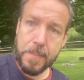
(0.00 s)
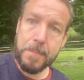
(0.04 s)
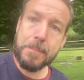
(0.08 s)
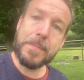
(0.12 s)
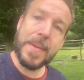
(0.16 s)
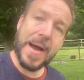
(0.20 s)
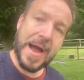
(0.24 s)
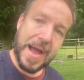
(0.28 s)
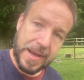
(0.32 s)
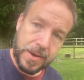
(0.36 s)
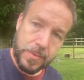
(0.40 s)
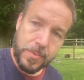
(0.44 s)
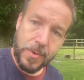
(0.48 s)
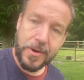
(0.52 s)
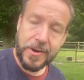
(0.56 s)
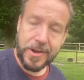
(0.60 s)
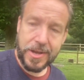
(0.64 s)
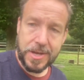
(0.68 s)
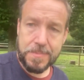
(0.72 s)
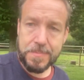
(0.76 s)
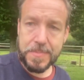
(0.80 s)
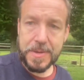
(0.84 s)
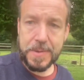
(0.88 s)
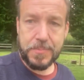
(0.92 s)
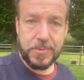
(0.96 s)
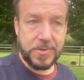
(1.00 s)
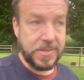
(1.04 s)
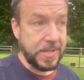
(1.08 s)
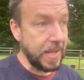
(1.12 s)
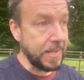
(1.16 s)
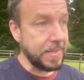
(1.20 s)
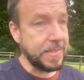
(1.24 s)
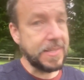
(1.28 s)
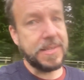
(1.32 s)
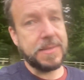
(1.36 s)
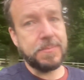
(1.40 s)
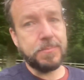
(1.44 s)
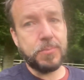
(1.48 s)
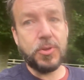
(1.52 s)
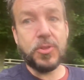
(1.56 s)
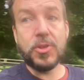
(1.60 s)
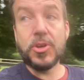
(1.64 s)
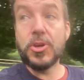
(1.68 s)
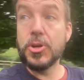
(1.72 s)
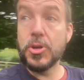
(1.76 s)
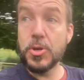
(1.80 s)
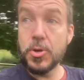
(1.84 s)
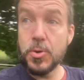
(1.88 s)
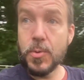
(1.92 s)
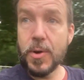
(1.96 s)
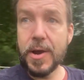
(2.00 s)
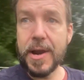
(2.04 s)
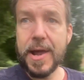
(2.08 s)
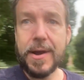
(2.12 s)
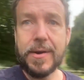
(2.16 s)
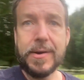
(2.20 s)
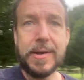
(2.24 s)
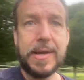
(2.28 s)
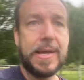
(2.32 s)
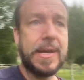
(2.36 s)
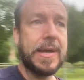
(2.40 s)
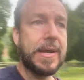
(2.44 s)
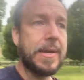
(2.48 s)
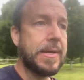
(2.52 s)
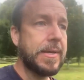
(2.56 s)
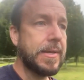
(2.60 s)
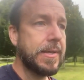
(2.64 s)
back where it can be protected and put the new one out here